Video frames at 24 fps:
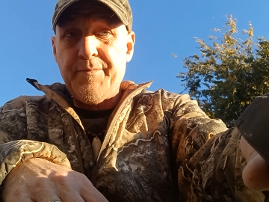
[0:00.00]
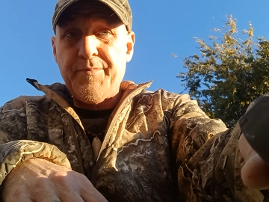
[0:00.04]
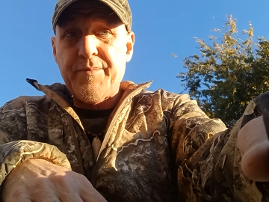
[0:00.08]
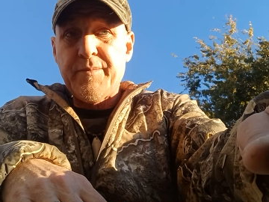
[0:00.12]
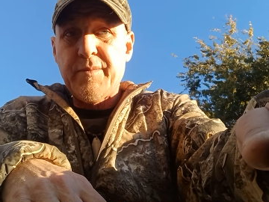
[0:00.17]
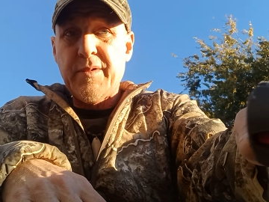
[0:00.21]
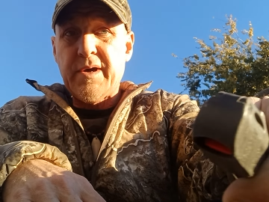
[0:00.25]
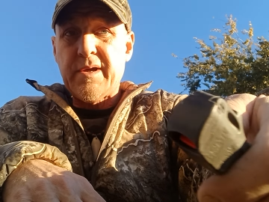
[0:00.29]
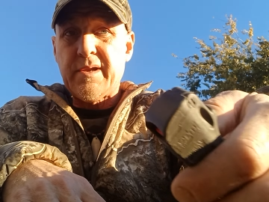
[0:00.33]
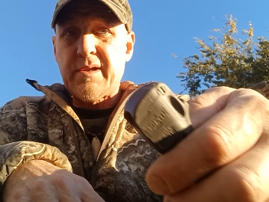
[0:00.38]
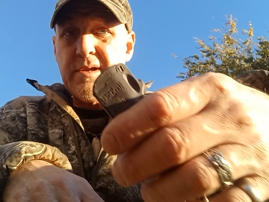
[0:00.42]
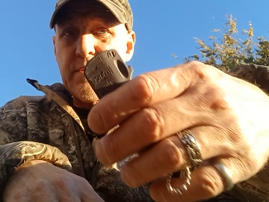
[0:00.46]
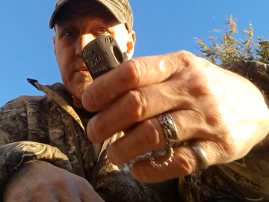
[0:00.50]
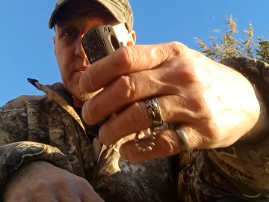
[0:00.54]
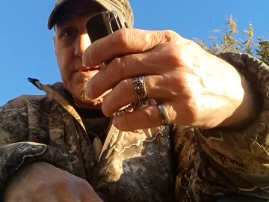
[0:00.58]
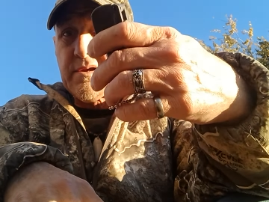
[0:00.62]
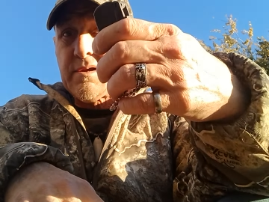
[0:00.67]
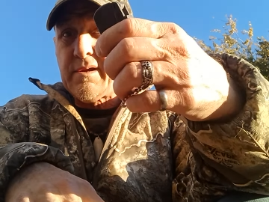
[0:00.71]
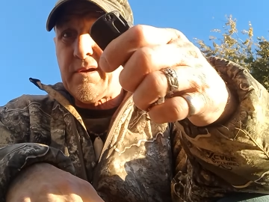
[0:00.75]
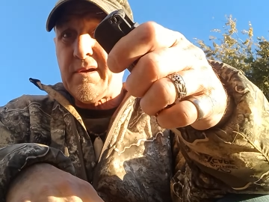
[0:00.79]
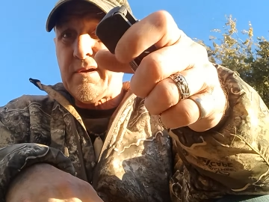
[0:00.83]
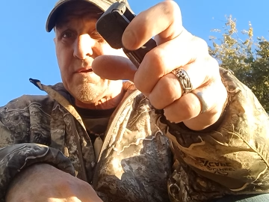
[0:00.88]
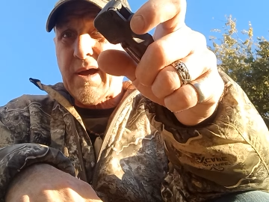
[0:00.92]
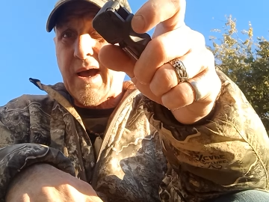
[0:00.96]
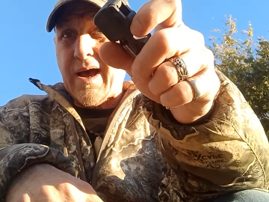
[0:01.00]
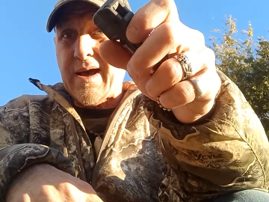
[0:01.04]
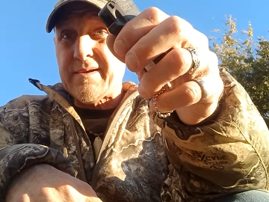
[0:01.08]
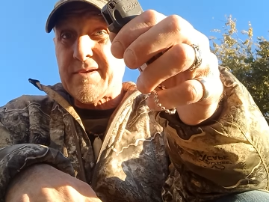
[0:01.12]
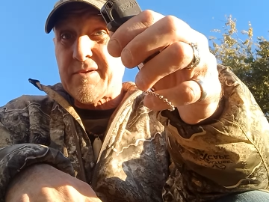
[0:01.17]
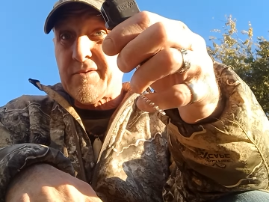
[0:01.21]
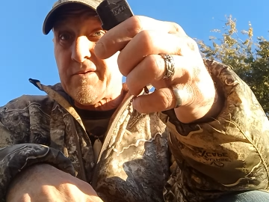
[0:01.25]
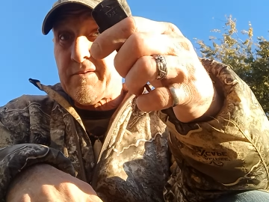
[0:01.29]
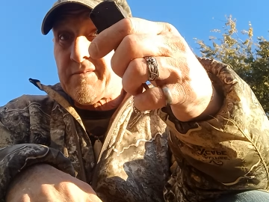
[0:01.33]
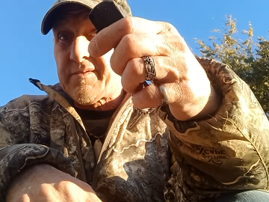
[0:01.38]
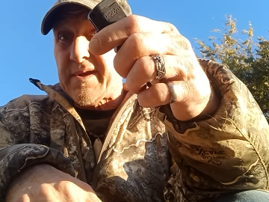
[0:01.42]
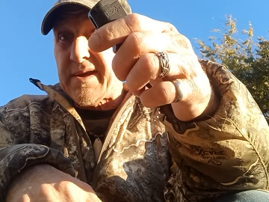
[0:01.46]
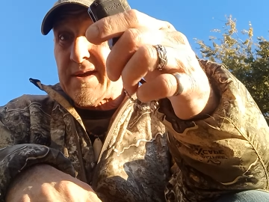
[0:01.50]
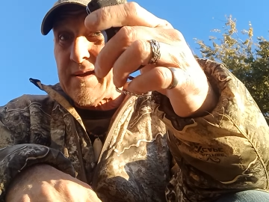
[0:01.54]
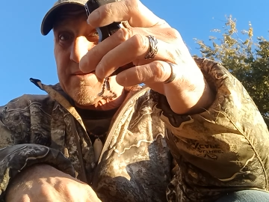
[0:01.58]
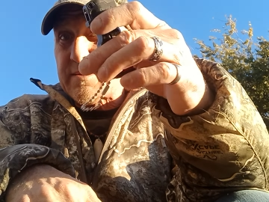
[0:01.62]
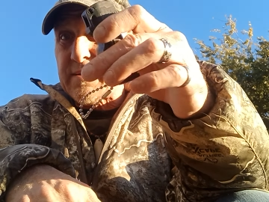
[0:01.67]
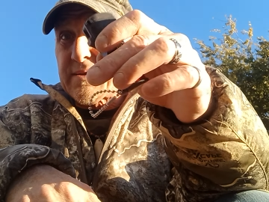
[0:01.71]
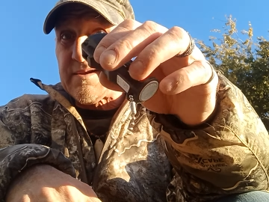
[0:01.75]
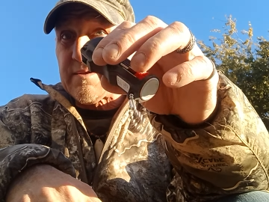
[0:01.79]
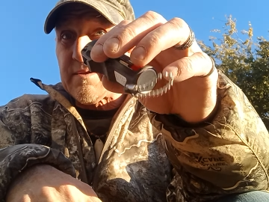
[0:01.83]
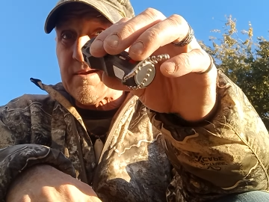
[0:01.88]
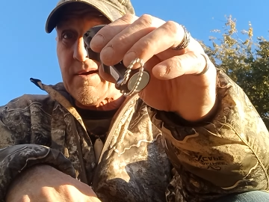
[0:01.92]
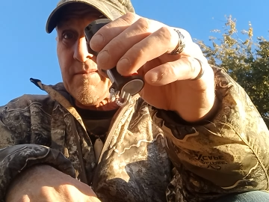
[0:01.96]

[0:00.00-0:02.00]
But I do think that